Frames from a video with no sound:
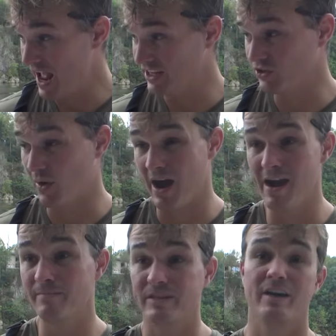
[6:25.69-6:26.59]
And so
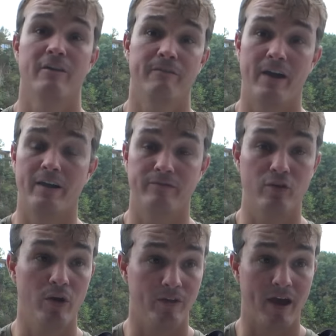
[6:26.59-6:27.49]
I am terrified of
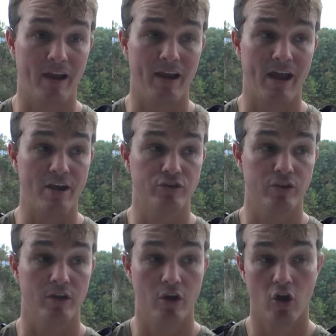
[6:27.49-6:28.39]
doing that and
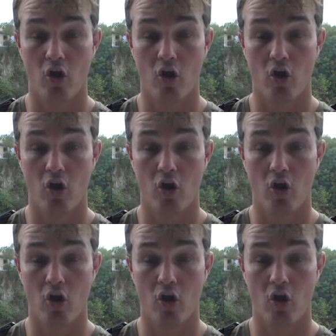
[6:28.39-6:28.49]
actually